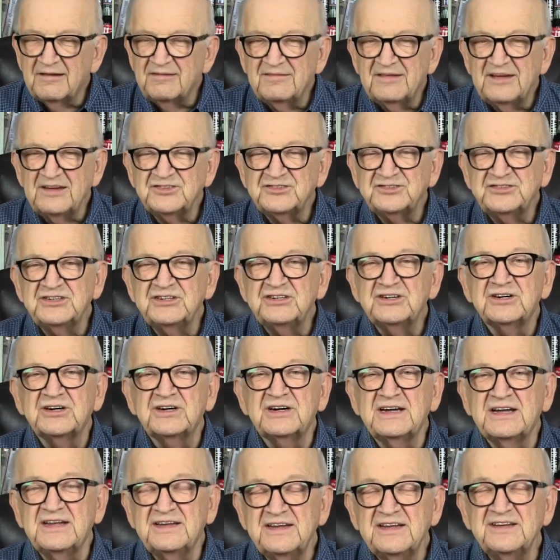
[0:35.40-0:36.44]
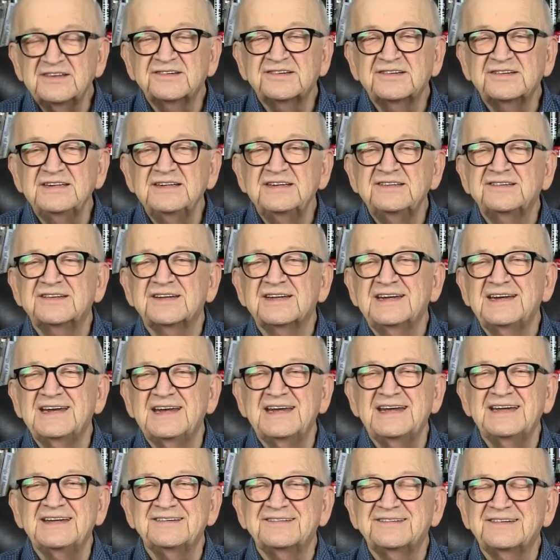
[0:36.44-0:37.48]
this year and this season,
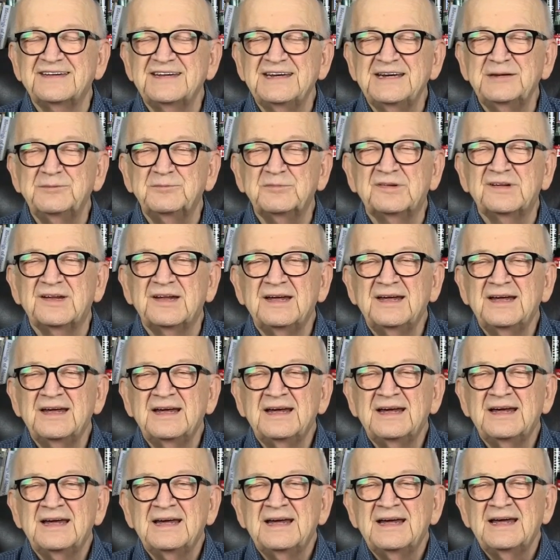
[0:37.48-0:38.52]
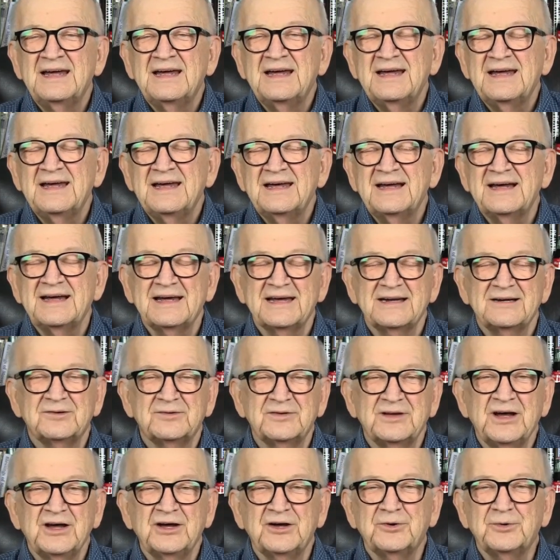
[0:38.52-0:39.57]
it seems, I
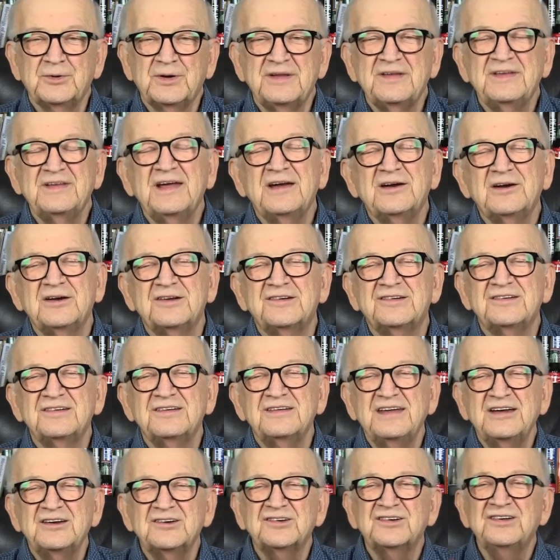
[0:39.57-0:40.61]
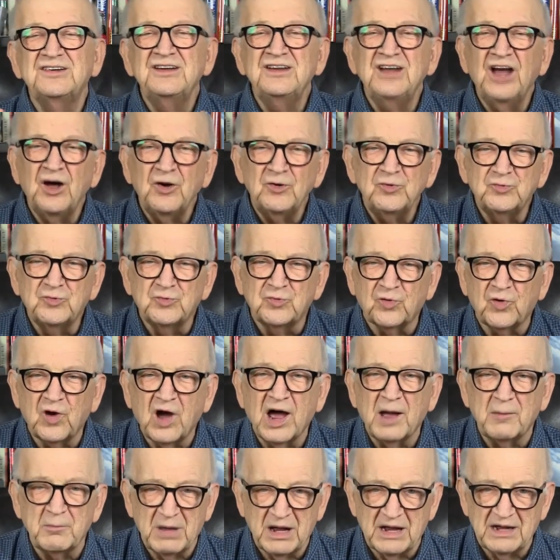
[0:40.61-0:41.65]
don't know, there's no
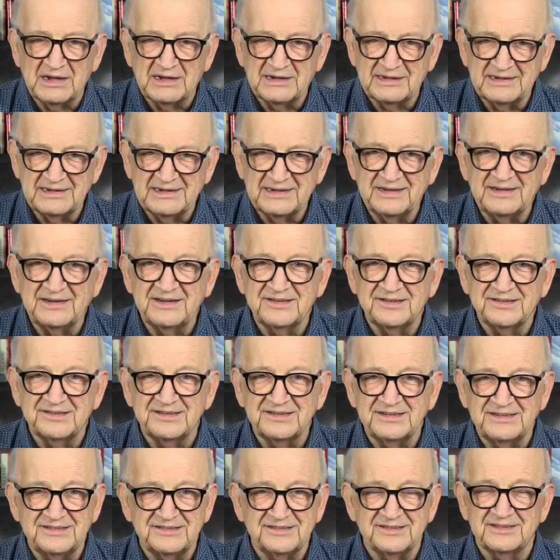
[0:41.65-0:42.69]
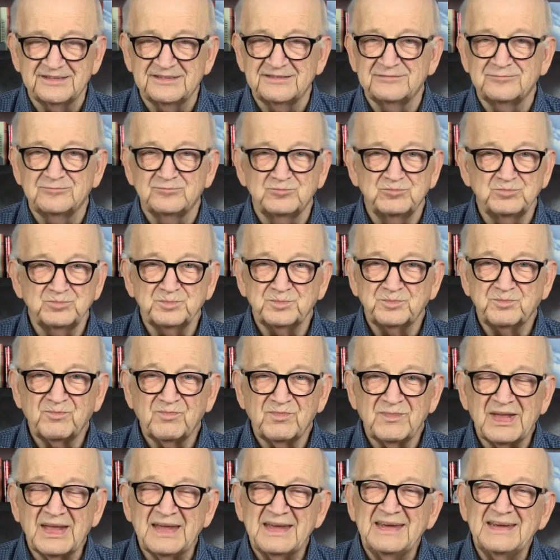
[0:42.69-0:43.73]
drama in this season.
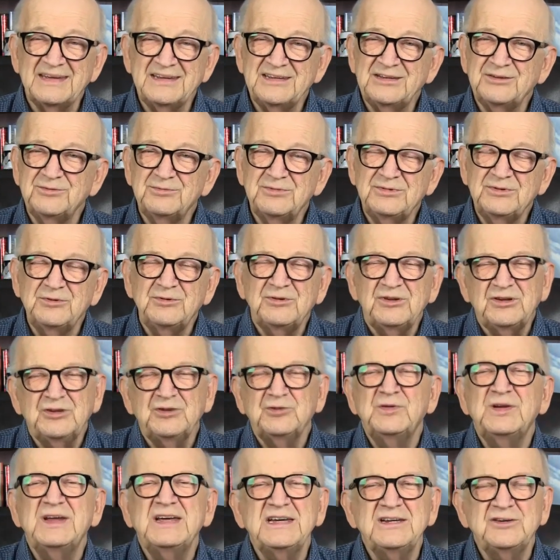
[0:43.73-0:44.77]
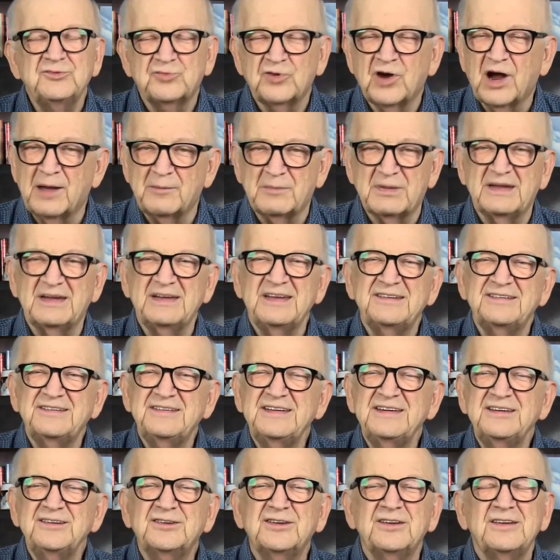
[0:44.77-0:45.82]
You need drama.
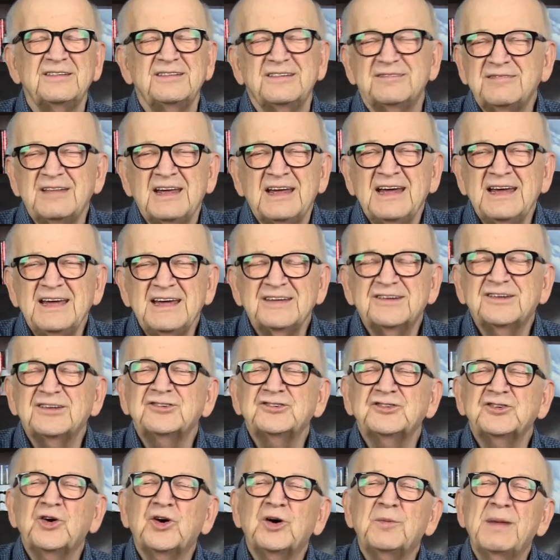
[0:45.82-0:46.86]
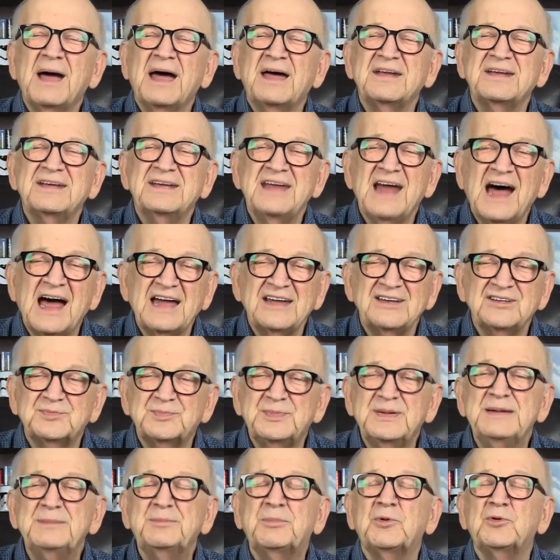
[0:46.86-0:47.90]
It's a show about nice
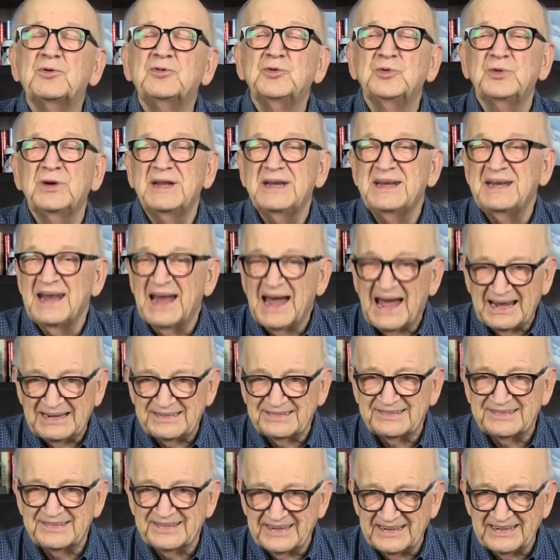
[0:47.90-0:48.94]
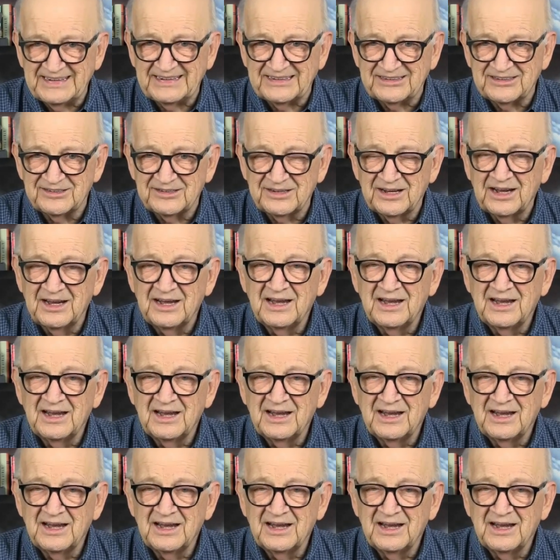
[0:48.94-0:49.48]
people doing nice things.